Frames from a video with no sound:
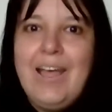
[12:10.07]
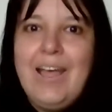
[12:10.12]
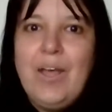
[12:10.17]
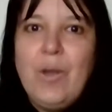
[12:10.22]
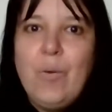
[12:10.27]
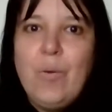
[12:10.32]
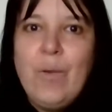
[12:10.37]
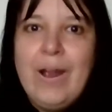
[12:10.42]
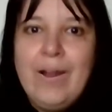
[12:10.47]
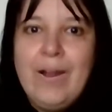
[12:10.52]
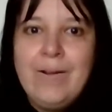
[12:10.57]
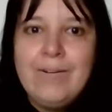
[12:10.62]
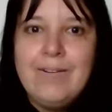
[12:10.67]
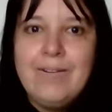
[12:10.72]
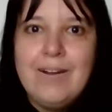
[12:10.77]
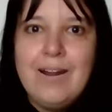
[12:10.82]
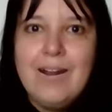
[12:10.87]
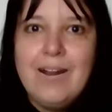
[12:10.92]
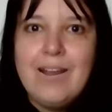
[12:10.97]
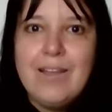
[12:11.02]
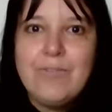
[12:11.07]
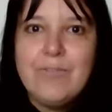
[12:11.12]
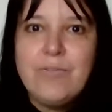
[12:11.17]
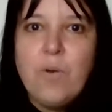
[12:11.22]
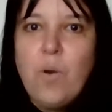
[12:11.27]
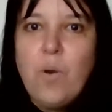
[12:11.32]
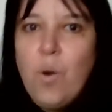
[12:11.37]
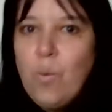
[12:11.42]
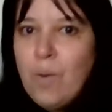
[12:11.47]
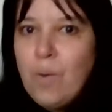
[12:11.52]
well,
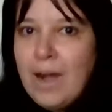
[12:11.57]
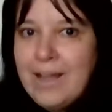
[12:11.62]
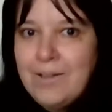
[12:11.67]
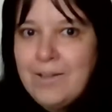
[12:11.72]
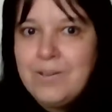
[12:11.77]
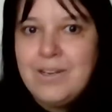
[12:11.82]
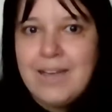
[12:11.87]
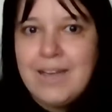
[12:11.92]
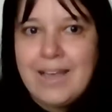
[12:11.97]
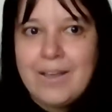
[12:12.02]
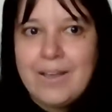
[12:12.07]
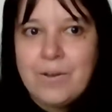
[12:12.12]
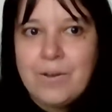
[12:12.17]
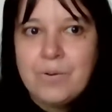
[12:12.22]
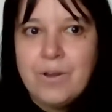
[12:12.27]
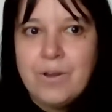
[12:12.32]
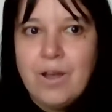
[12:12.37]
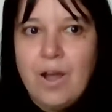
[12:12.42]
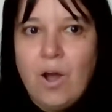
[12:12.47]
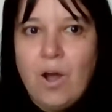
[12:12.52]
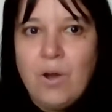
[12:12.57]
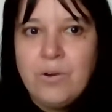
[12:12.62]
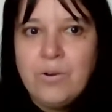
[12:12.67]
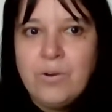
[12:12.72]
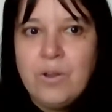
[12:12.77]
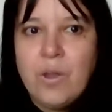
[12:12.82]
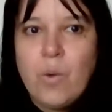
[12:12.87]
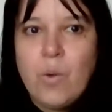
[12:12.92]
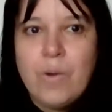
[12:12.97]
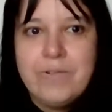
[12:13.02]
for a while now
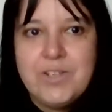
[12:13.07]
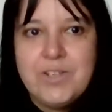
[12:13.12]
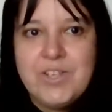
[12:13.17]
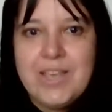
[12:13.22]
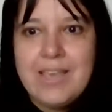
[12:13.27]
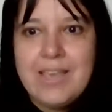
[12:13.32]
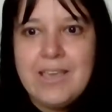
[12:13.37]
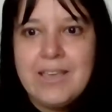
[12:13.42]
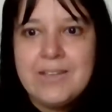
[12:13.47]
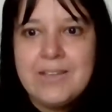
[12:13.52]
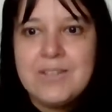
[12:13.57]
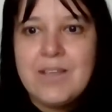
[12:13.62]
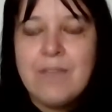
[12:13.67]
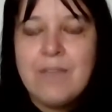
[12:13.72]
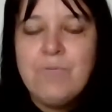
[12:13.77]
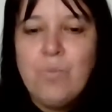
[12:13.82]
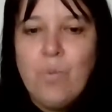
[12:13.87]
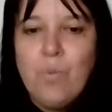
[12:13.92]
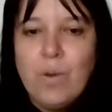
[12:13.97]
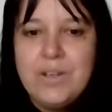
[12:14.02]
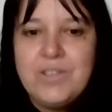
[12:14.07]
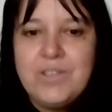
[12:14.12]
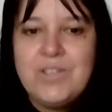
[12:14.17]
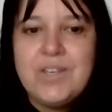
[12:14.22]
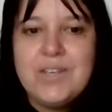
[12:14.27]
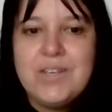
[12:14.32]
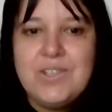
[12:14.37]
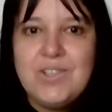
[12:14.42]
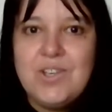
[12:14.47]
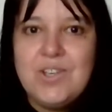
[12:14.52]
on Quarantine Kids, I've
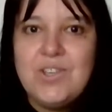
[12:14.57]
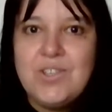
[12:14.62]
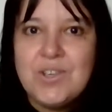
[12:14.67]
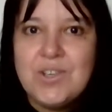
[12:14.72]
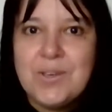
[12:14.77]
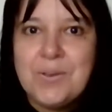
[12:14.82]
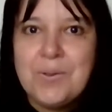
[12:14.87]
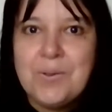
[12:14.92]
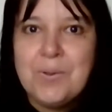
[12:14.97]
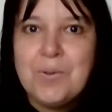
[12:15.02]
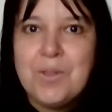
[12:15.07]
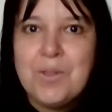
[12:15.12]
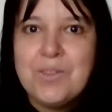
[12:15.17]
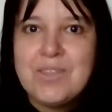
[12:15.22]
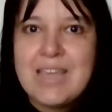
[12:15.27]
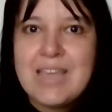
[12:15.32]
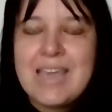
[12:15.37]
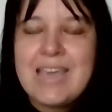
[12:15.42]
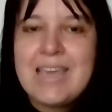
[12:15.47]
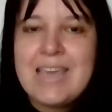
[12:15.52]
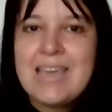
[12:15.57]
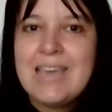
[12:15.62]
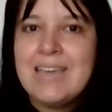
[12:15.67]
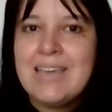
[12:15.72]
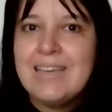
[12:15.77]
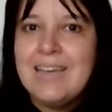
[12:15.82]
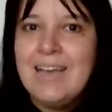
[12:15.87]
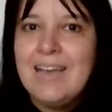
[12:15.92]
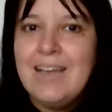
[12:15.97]
wanted to do the